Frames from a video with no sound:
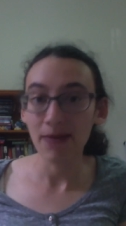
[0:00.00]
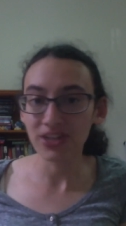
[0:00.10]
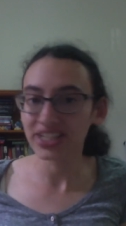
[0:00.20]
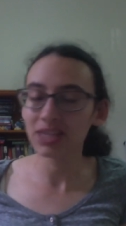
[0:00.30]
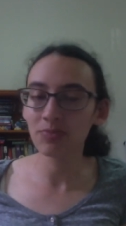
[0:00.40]

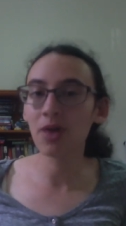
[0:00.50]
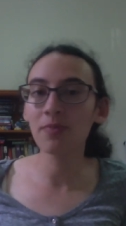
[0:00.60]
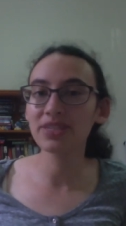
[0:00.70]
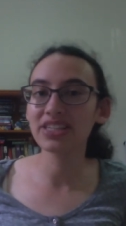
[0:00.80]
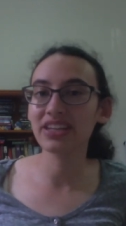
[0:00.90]
not saying the
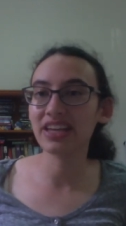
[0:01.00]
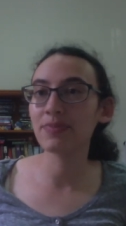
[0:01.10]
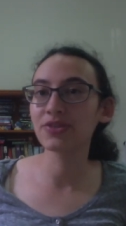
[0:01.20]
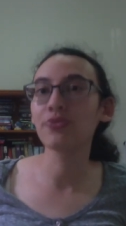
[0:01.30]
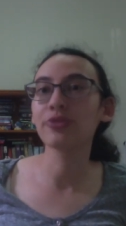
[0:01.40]
problem is that the
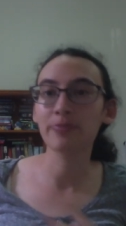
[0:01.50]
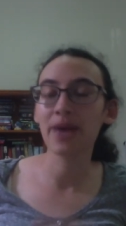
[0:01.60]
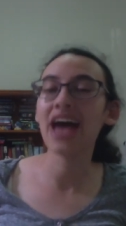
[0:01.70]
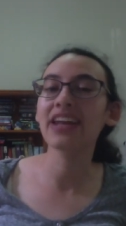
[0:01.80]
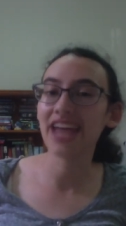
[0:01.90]
episode was
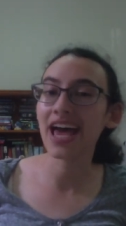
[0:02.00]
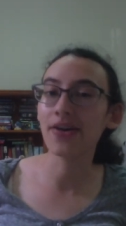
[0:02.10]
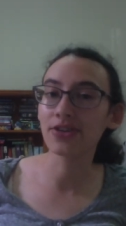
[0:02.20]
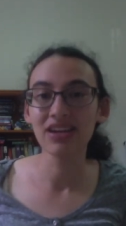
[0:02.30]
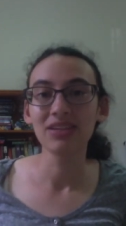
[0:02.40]
padded
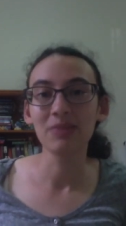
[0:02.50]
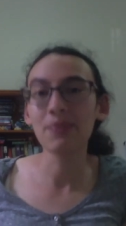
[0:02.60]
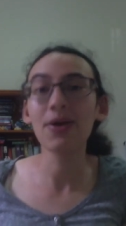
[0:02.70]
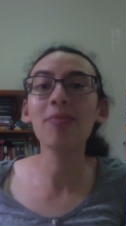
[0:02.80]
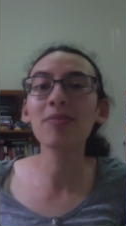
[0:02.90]
out. My
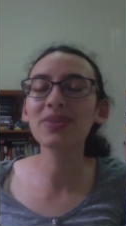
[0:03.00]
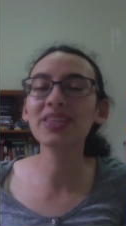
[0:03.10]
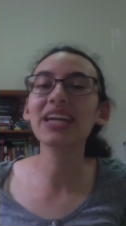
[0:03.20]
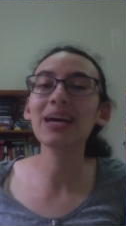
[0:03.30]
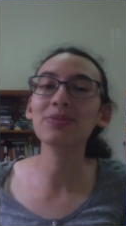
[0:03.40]
problem with
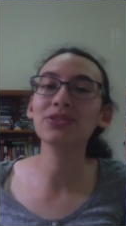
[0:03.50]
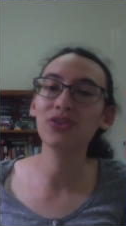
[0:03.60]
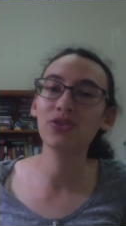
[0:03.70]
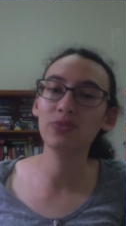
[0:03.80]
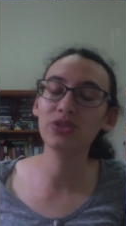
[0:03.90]
the
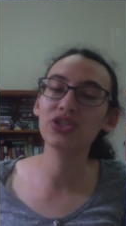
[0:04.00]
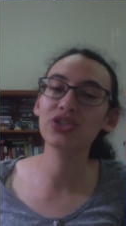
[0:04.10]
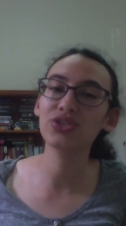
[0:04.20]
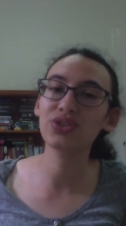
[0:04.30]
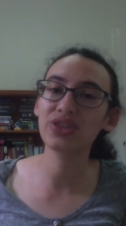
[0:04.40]
episode was
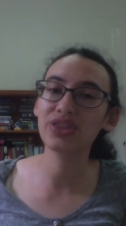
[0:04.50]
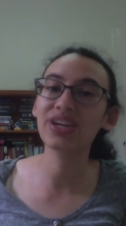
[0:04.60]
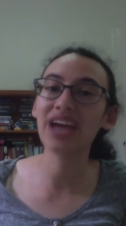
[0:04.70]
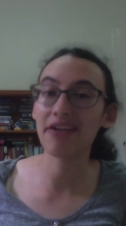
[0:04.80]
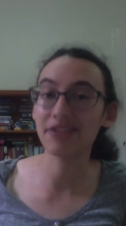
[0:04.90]
just the
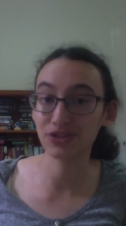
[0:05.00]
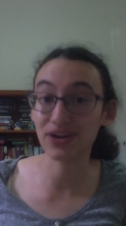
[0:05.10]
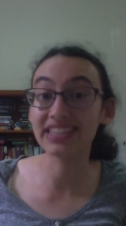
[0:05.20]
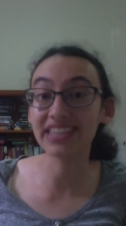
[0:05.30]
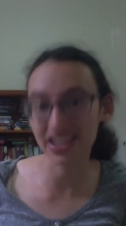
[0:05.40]

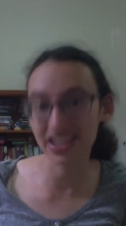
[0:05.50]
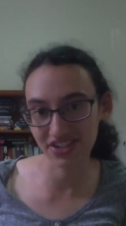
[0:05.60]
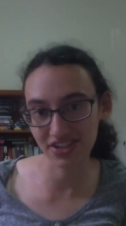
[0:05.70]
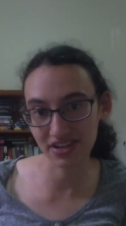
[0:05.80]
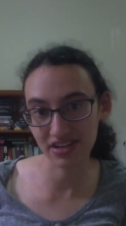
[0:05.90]

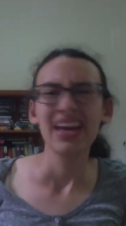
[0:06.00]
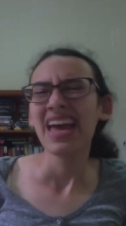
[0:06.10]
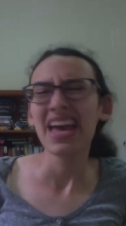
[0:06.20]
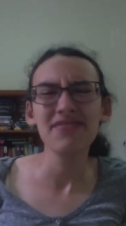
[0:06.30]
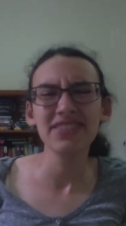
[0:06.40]
characterization
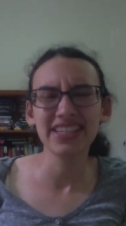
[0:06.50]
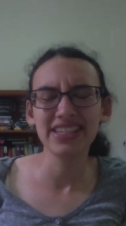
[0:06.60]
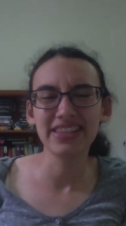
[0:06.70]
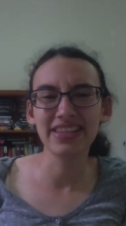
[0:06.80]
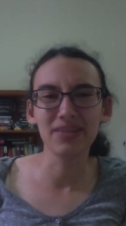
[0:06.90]
ever
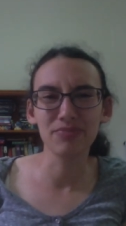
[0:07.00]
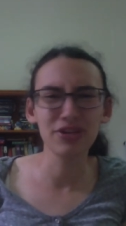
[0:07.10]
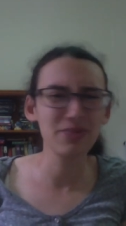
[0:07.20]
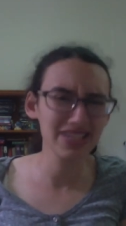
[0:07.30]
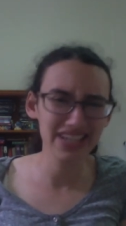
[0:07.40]
since the
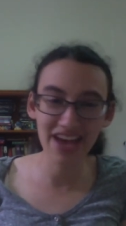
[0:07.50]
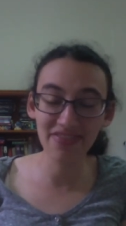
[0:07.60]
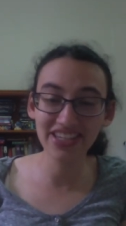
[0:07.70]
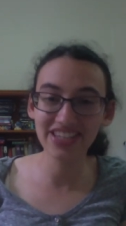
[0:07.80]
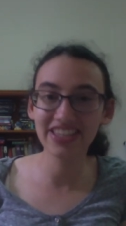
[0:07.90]
pretty much ever
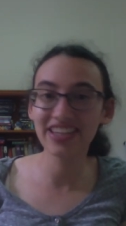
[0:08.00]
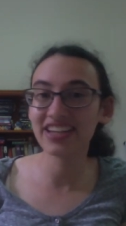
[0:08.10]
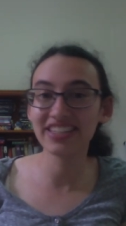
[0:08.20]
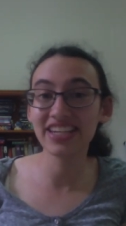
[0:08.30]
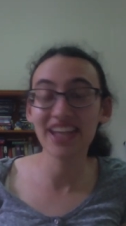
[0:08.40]
since the
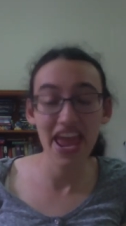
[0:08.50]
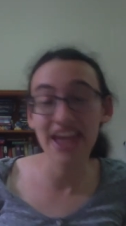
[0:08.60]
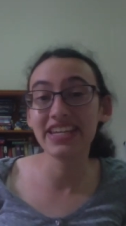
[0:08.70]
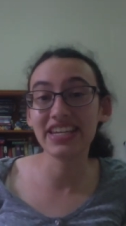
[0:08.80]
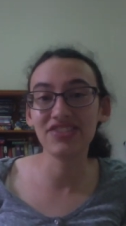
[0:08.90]

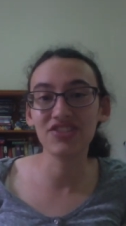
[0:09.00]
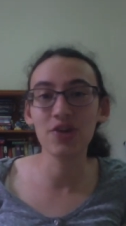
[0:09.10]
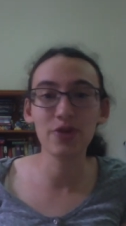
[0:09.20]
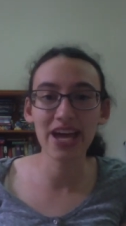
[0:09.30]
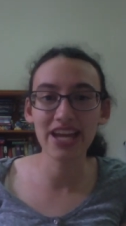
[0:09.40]
1980s,
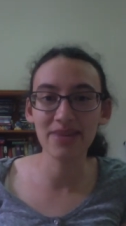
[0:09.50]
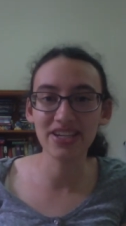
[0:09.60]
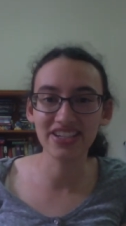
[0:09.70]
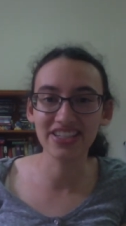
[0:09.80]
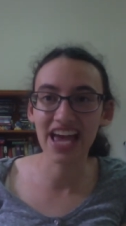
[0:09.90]
Toei
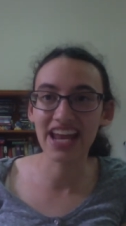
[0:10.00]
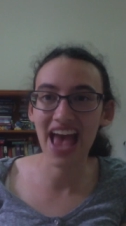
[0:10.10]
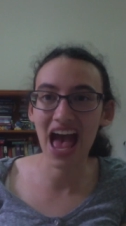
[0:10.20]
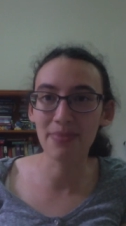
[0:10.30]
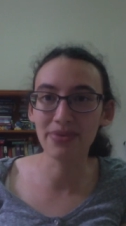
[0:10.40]
Animation has had a
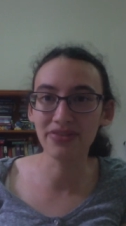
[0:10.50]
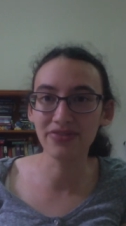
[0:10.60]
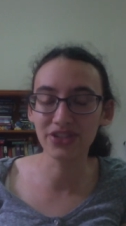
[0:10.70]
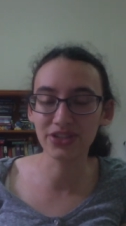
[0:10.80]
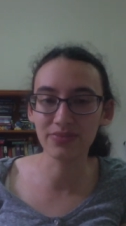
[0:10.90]
habit of
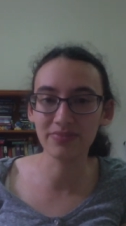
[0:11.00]
just